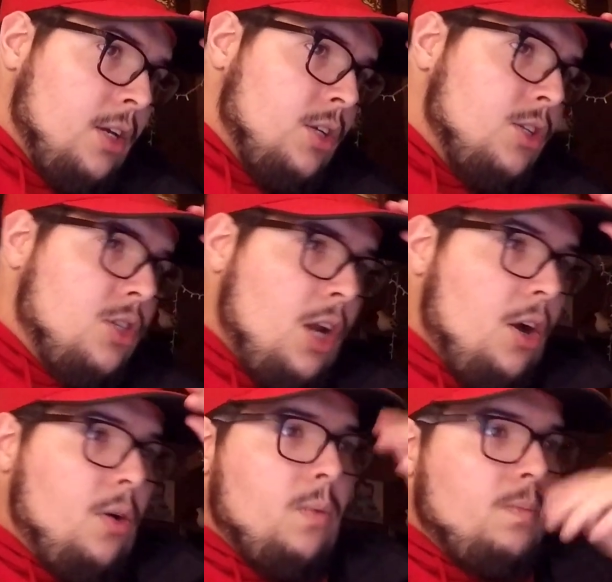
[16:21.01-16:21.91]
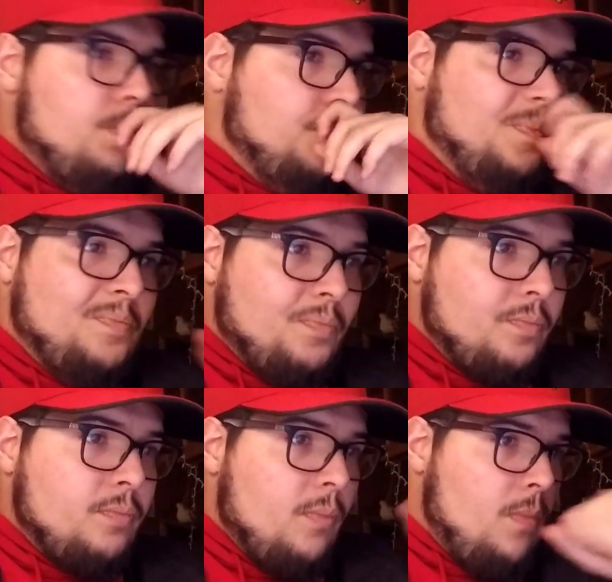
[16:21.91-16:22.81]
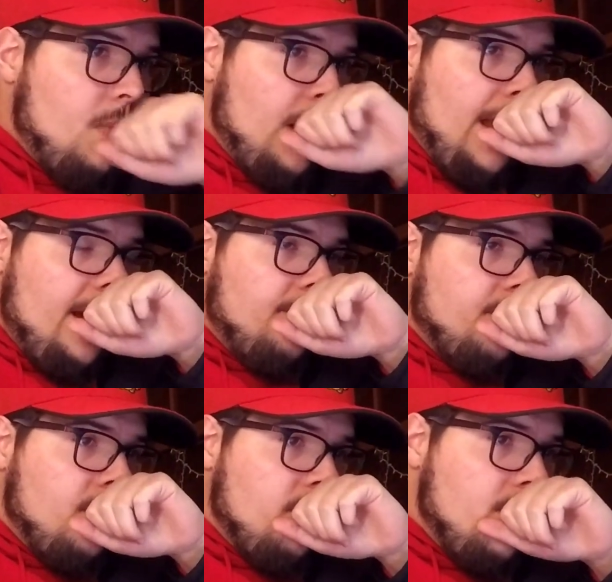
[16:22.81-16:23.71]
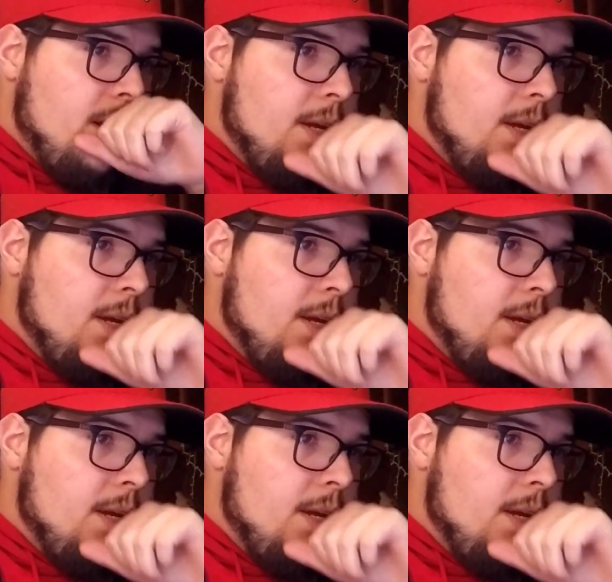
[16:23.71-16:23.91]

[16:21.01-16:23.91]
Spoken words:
So after